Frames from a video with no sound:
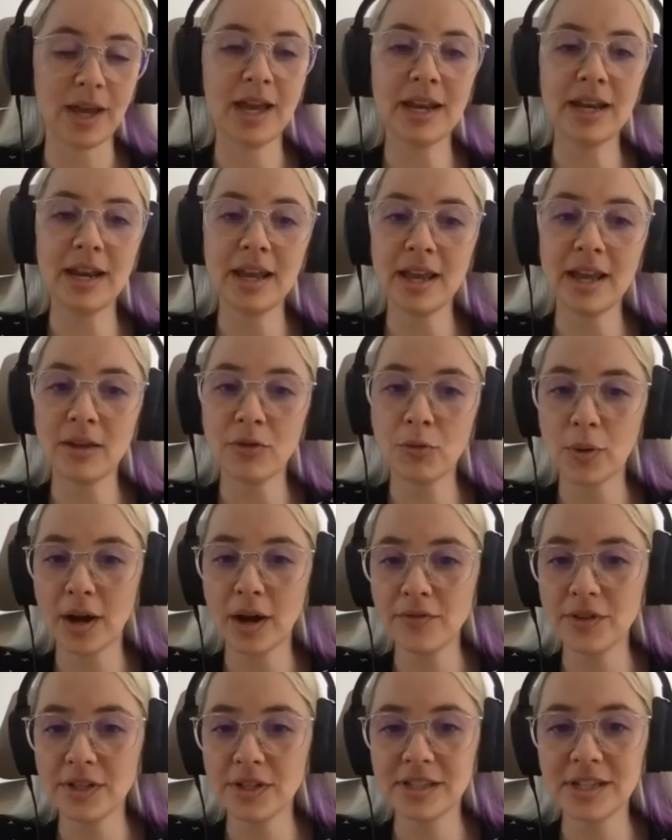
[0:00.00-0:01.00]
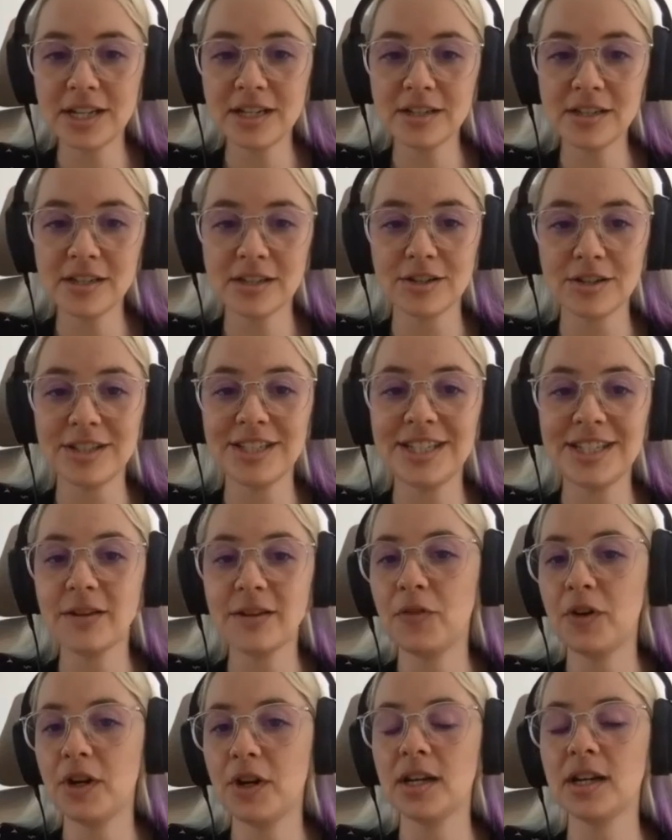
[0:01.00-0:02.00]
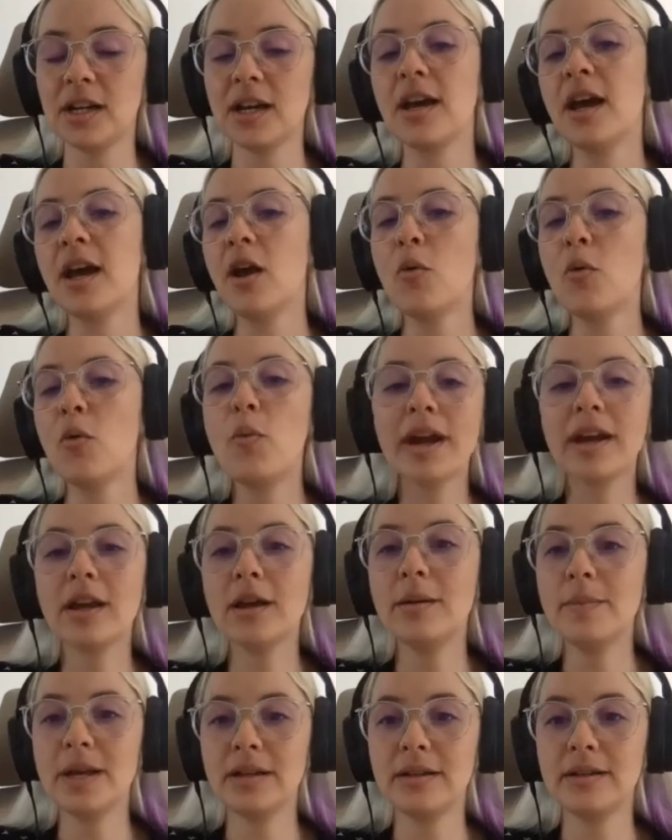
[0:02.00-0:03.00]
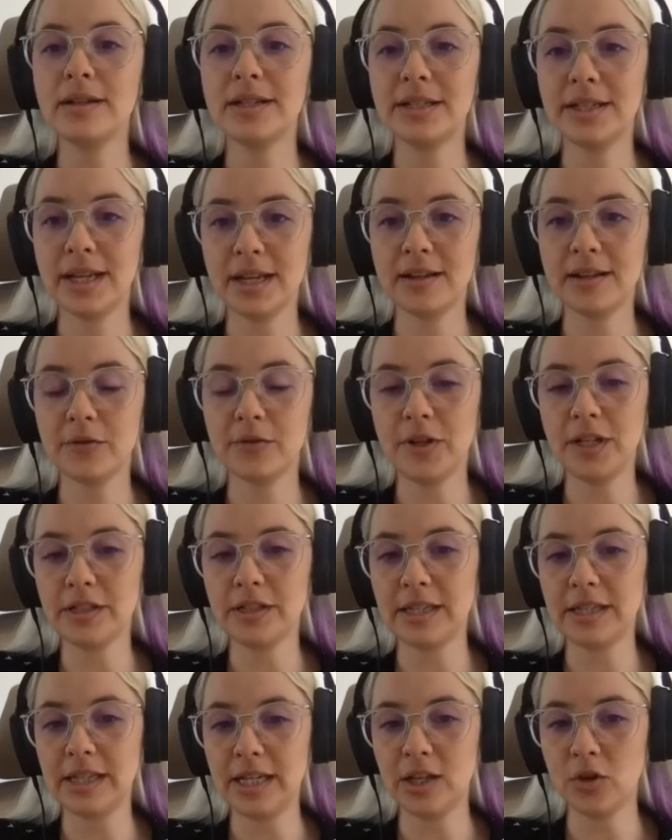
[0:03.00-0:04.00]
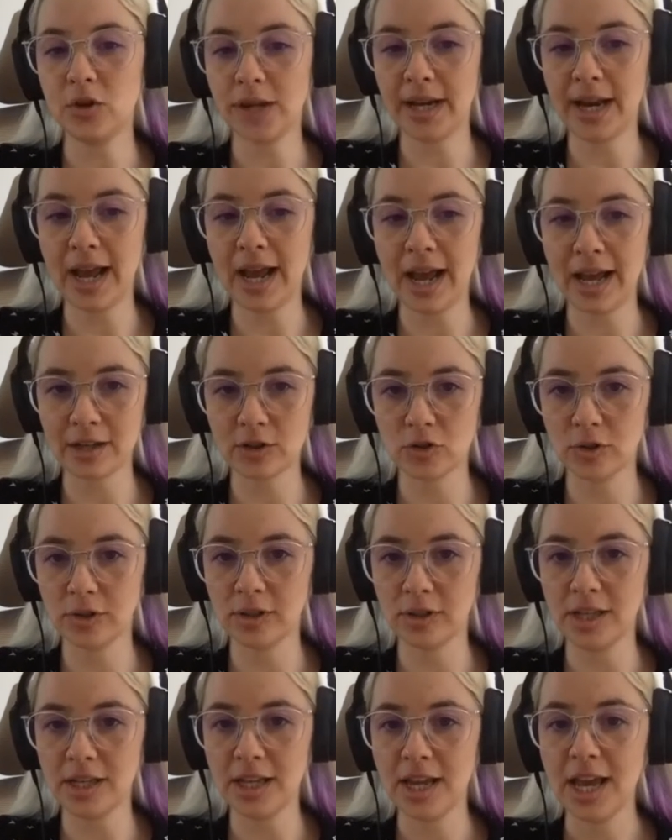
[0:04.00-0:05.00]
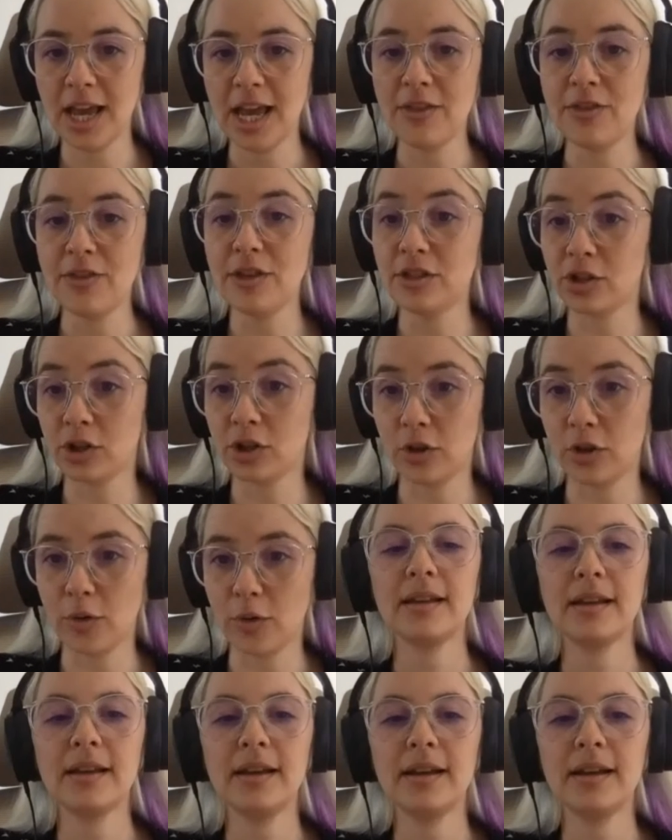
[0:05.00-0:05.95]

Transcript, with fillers: And throughout the stages, there are different recommended data fields that you can actually disclose.